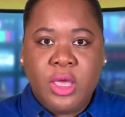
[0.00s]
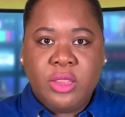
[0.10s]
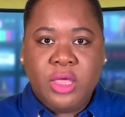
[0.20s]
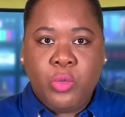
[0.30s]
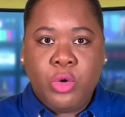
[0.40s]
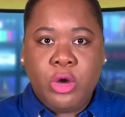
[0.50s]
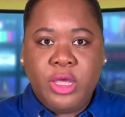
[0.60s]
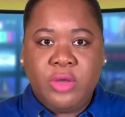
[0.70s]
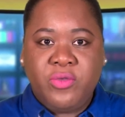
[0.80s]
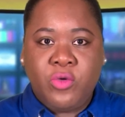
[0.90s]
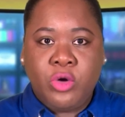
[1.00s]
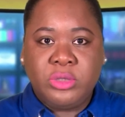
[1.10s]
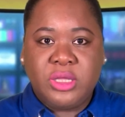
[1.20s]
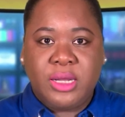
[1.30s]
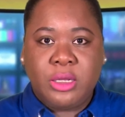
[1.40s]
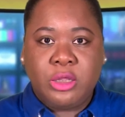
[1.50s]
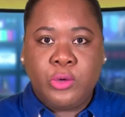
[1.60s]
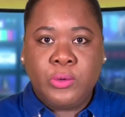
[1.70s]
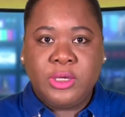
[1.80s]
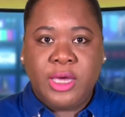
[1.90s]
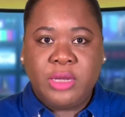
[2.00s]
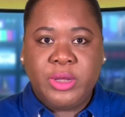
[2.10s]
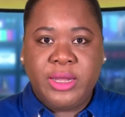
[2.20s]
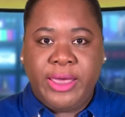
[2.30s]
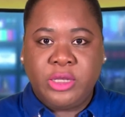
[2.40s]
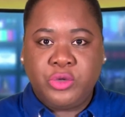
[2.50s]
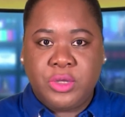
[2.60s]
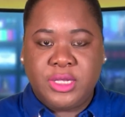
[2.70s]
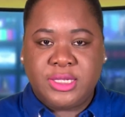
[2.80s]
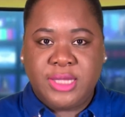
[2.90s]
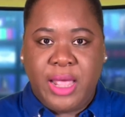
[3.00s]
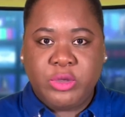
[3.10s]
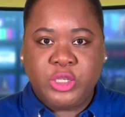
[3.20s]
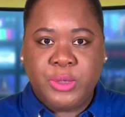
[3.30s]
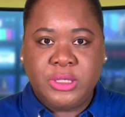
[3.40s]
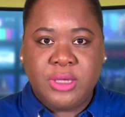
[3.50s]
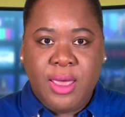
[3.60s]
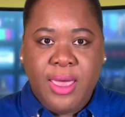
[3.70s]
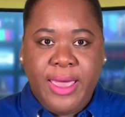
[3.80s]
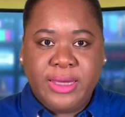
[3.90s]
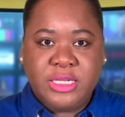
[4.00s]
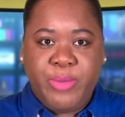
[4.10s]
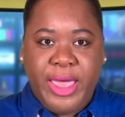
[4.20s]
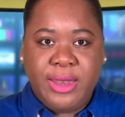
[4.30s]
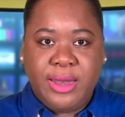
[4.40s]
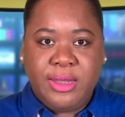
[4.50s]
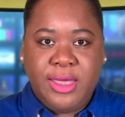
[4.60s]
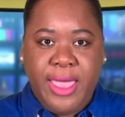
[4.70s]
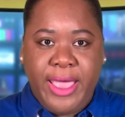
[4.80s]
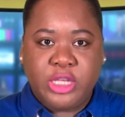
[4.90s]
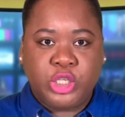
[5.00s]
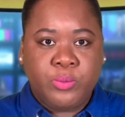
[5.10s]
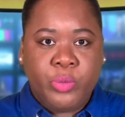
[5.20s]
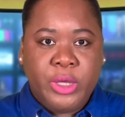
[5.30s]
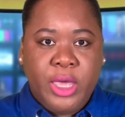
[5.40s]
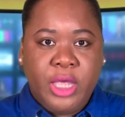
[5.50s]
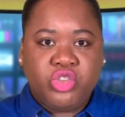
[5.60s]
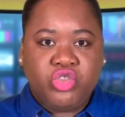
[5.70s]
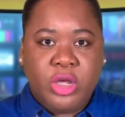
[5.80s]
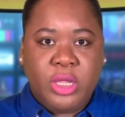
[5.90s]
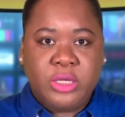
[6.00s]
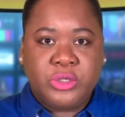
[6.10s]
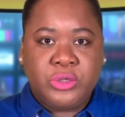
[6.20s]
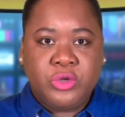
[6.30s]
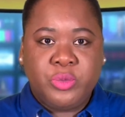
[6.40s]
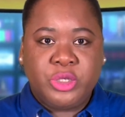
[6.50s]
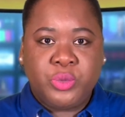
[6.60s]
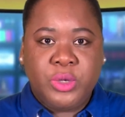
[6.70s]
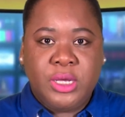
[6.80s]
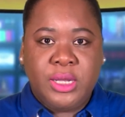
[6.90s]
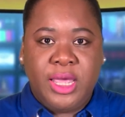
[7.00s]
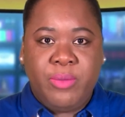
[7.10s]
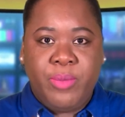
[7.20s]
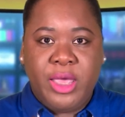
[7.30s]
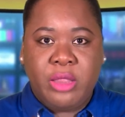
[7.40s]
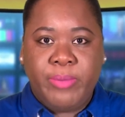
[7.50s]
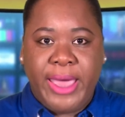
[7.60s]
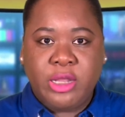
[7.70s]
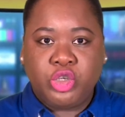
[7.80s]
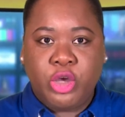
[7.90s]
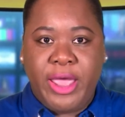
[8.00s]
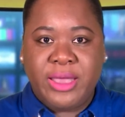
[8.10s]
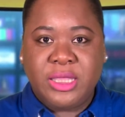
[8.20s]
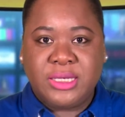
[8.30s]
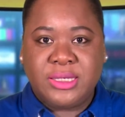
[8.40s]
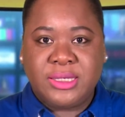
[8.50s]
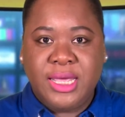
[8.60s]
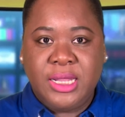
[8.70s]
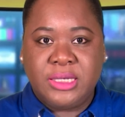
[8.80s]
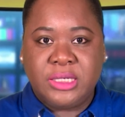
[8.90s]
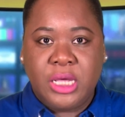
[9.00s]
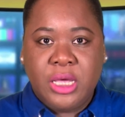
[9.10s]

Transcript: they were informed that a lone gunman entered the establishment and demanded cash. A struggle ensued between a male manager and the assailant.